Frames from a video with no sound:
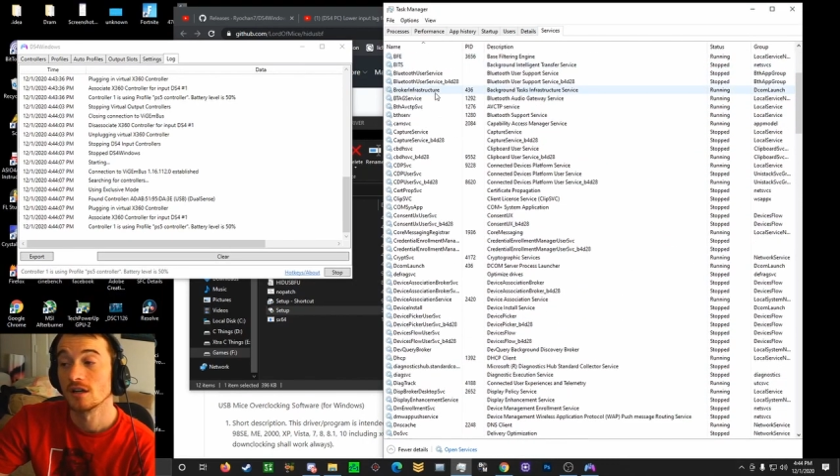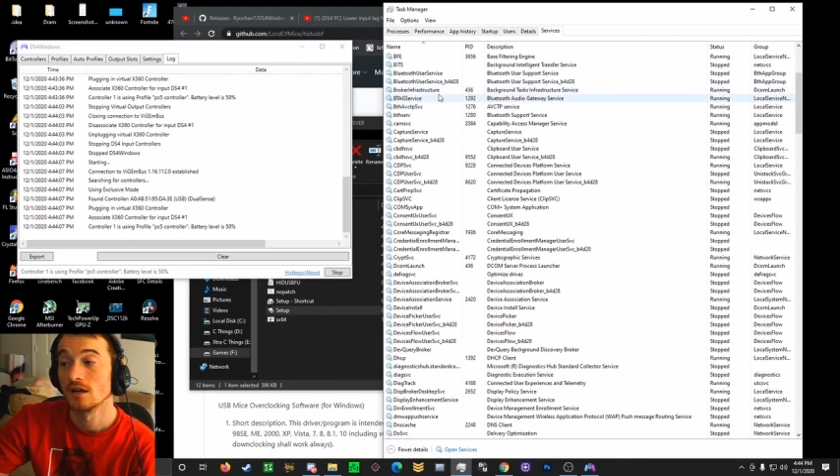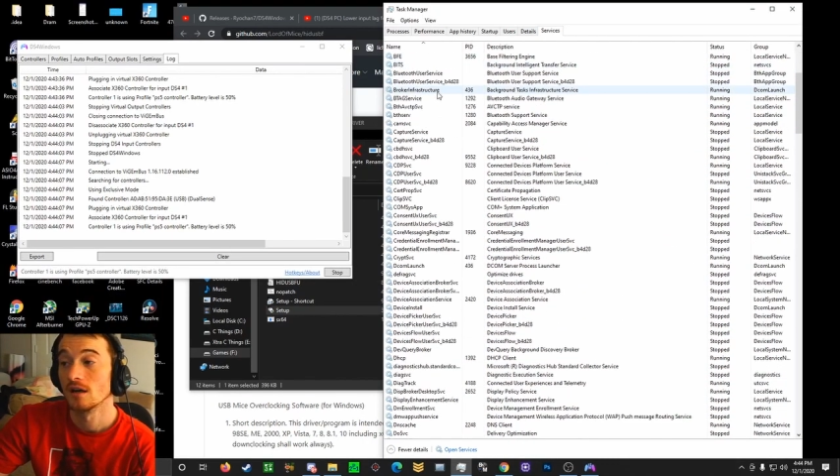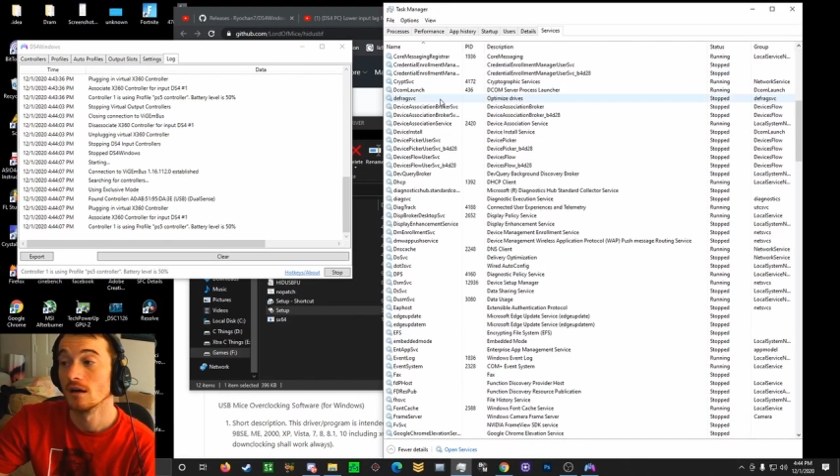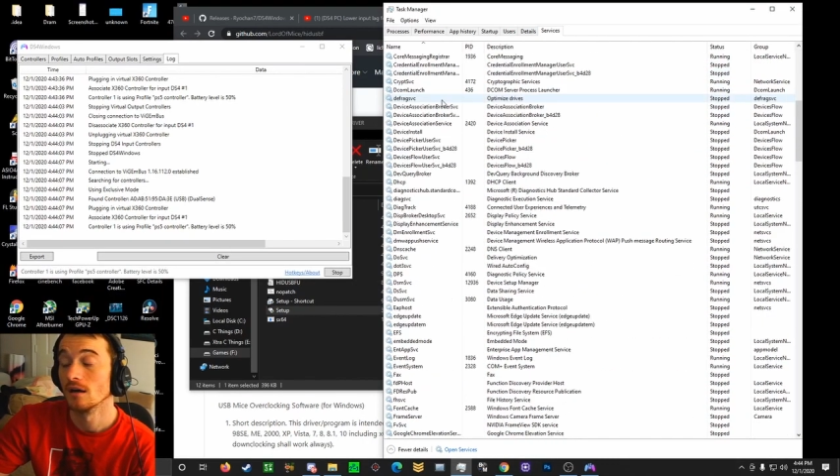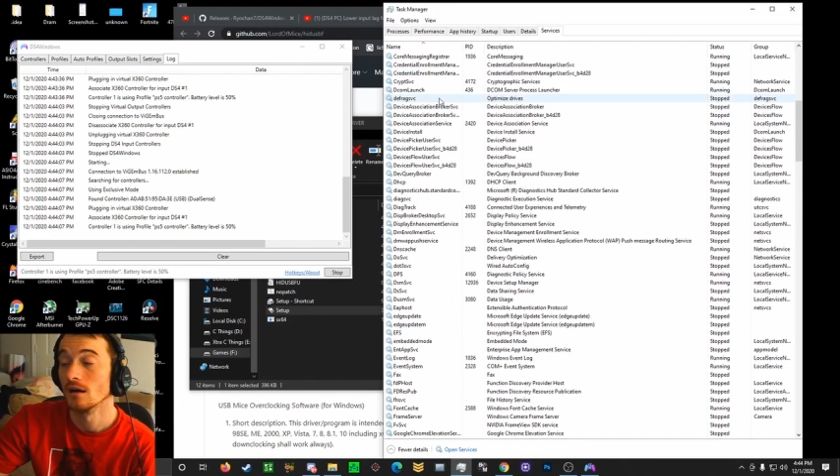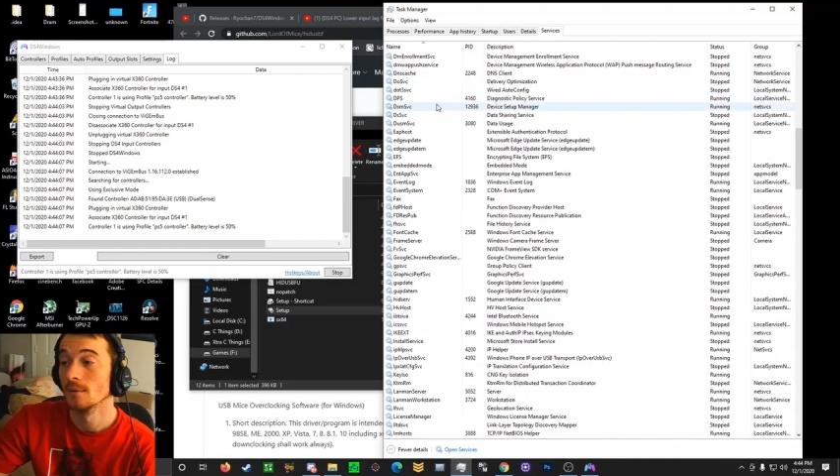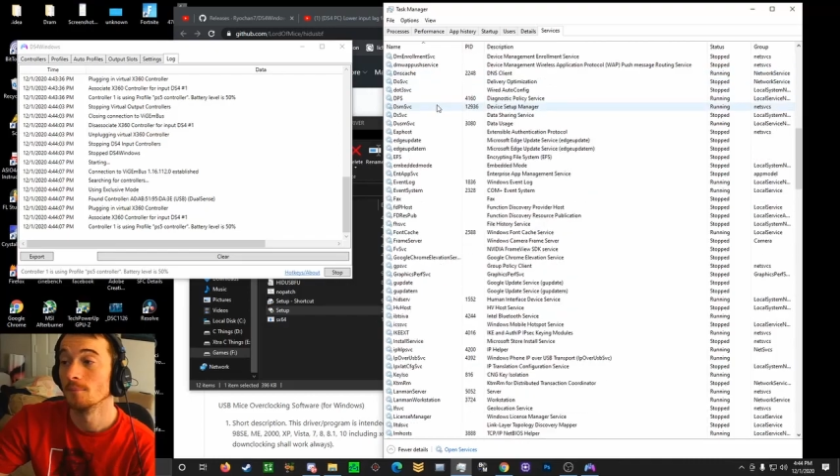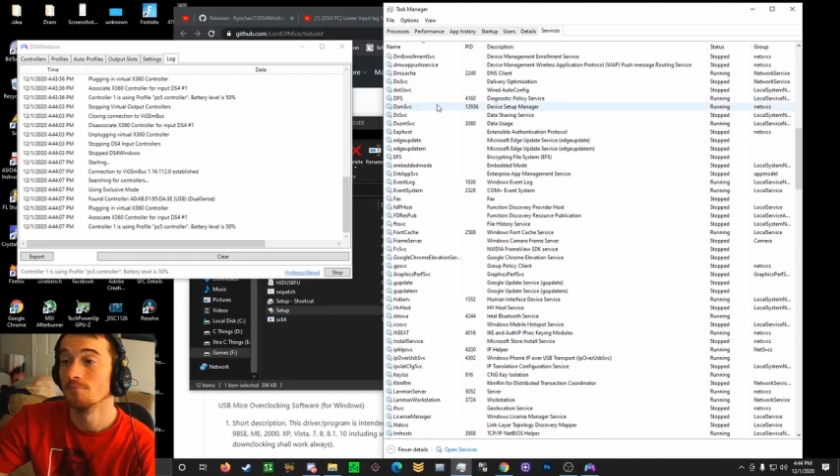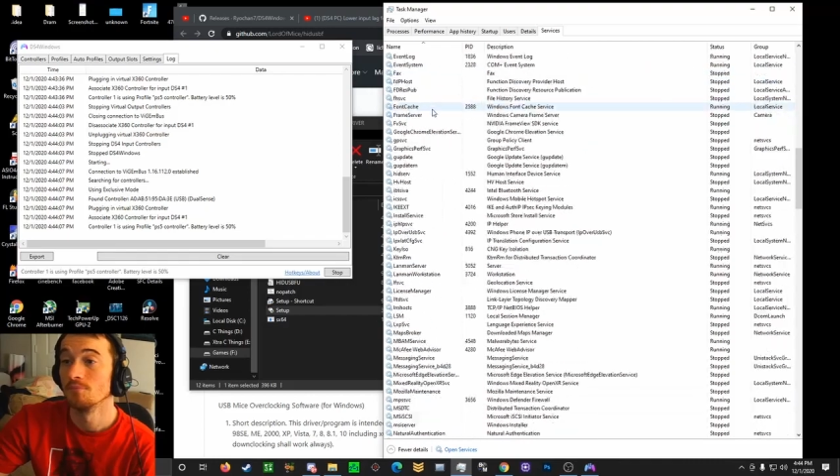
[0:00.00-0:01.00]

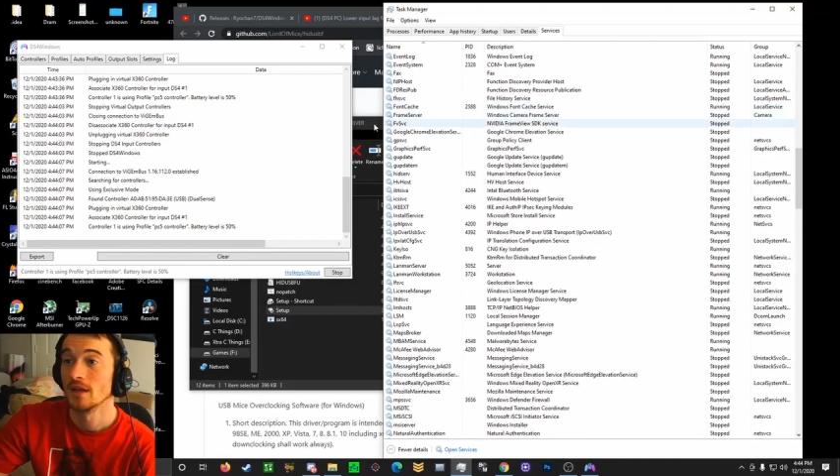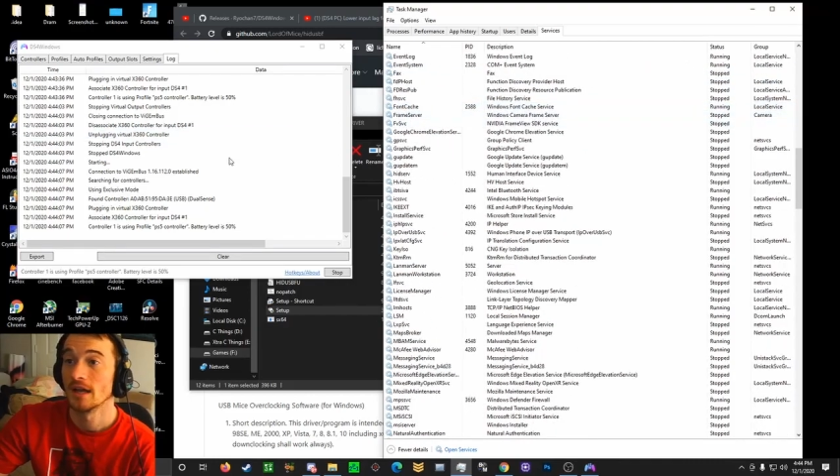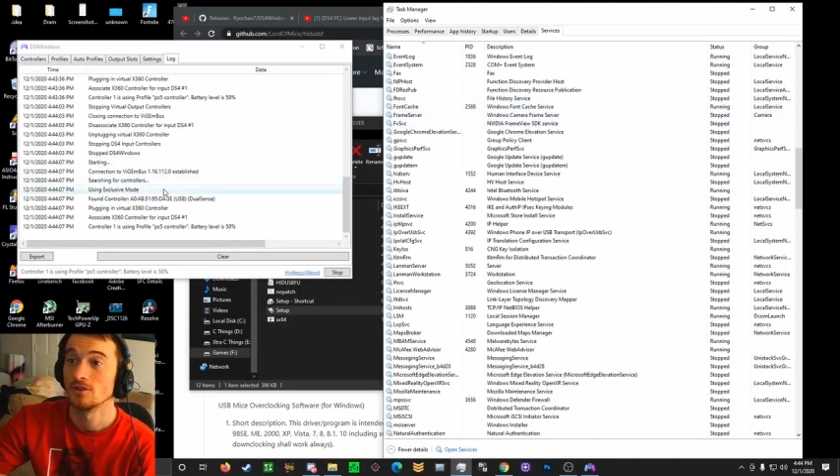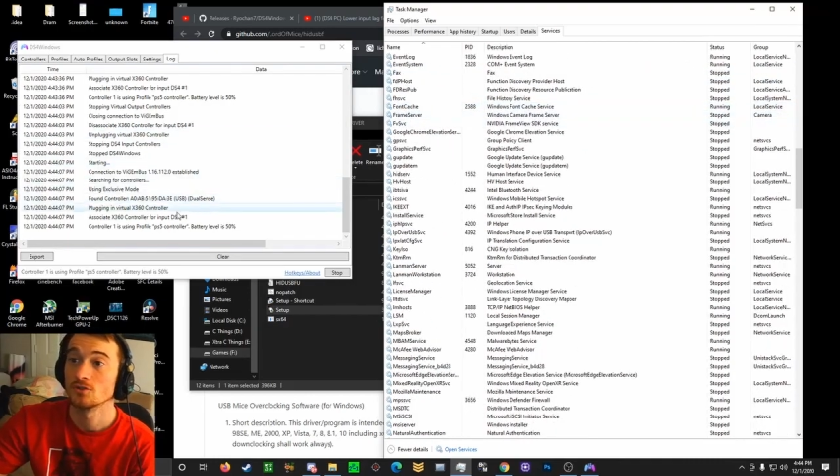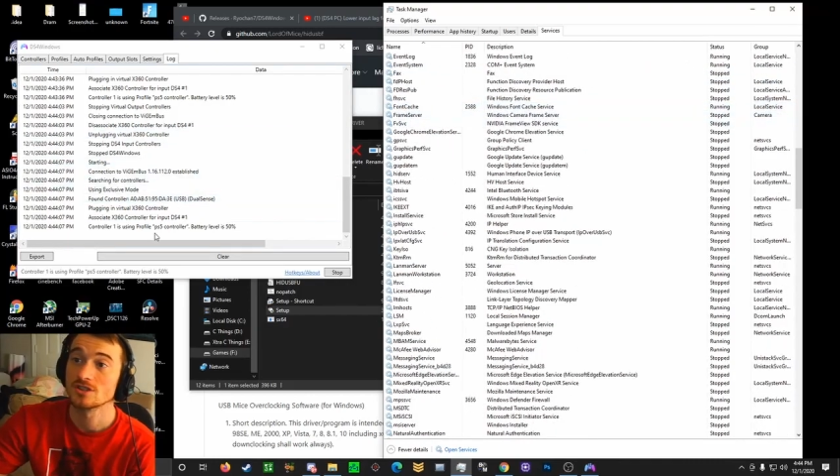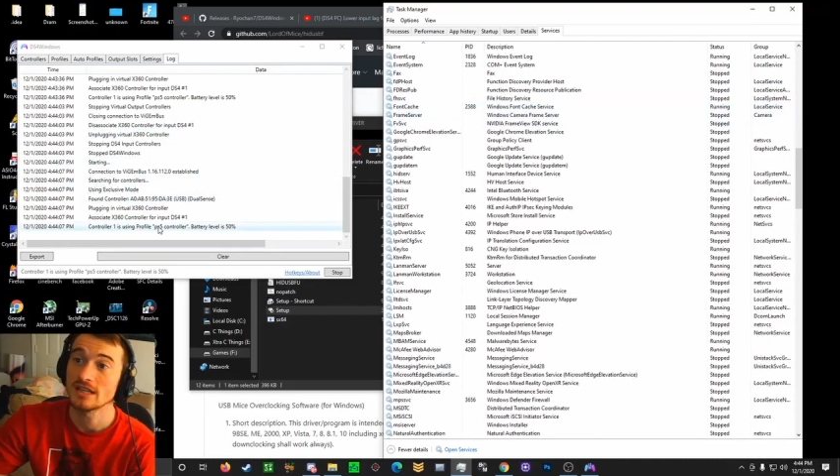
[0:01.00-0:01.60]
And you'll see